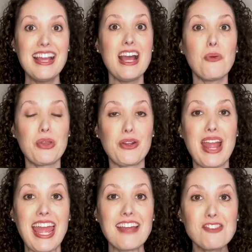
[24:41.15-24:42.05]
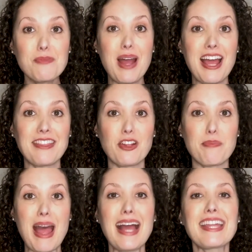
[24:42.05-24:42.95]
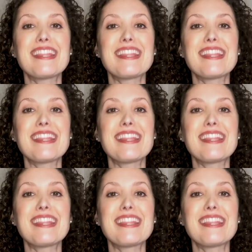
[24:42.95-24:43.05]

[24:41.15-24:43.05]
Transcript: And when their hands are behind their back,